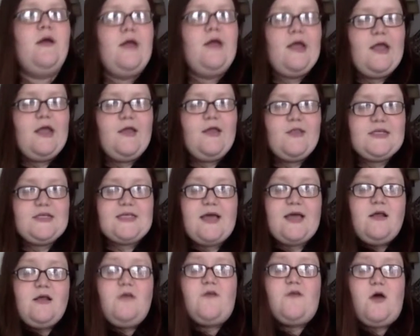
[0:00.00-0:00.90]
In the
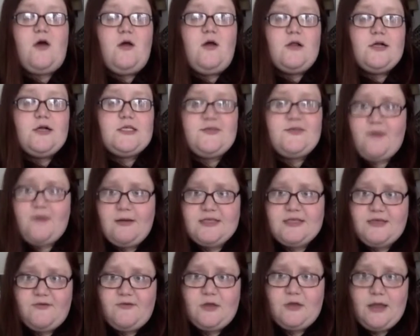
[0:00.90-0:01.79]
scale of colors, if I
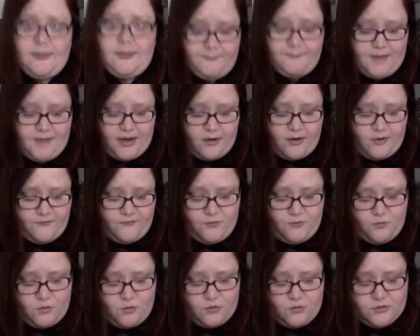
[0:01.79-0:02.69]
was ever like mayor of
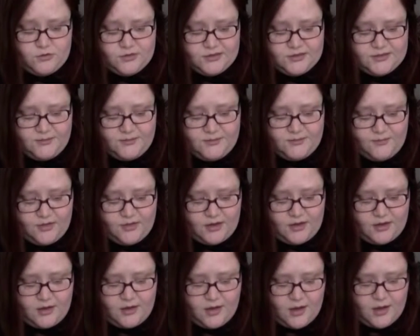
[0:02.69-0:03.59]
the world or
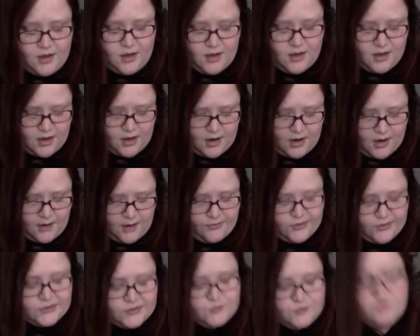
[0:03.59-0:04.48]
something,
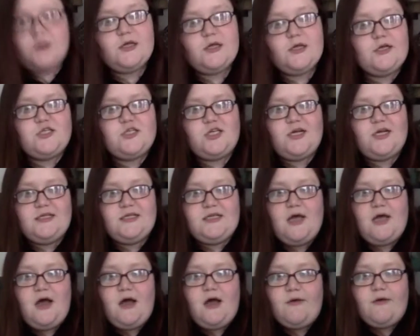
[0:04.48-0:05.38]
there's a really good chance
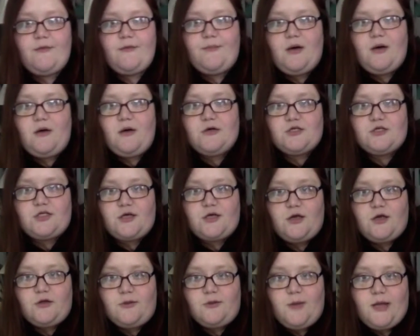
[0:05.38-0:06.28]
I would abolish the
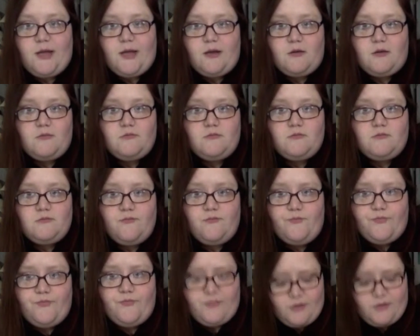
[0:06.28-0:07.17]
color pink.
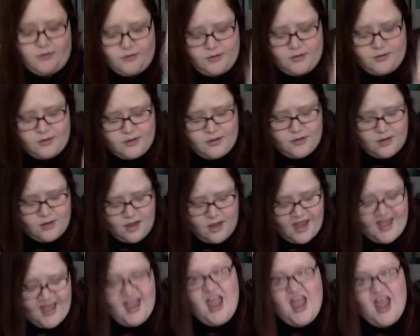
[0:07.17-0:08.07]

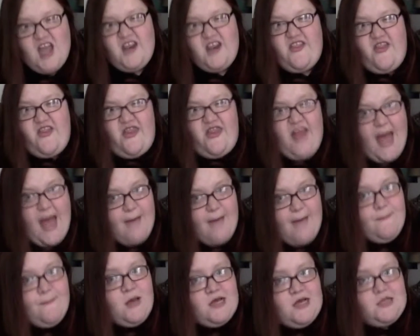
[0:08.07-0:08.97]
I hate it that
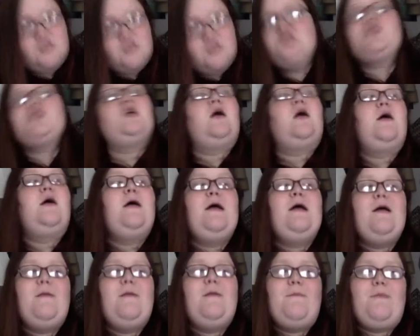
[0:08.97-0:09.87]
much.
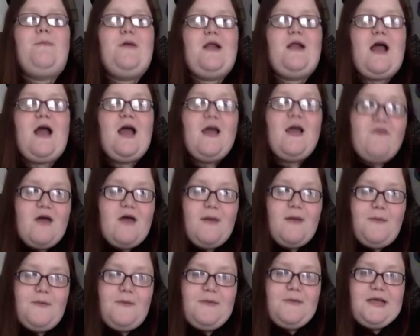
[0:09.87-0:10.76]
But I have a
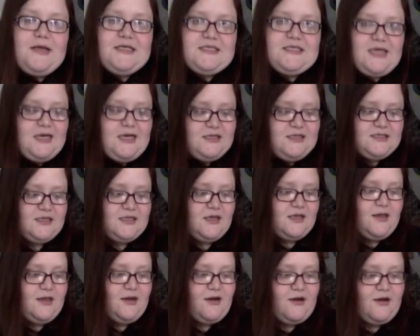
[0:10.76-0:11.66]
couple of pink skeins in
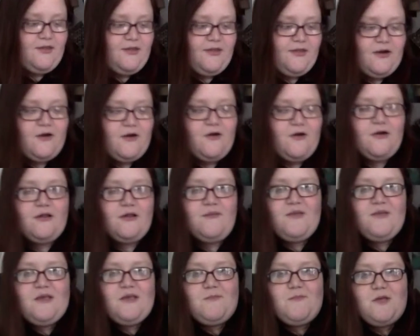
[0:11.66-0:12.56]
here, and they're all going to
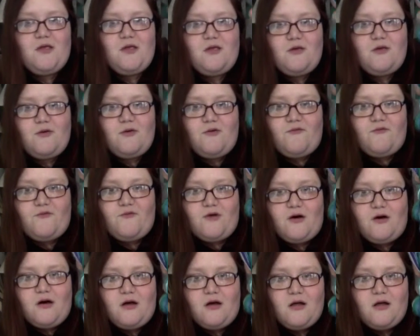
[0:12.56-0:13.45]
be
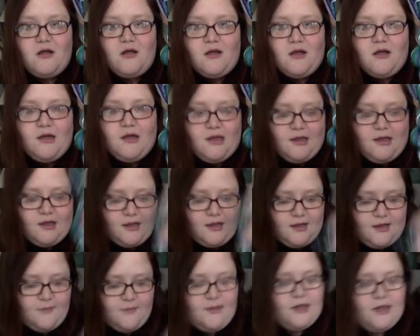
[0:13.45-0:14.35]
beautiful
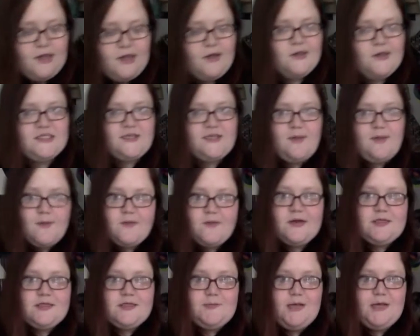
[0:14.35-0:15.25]
in my Cozy
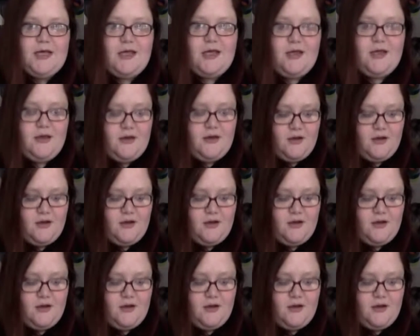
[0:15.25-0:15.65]
Memories blanket.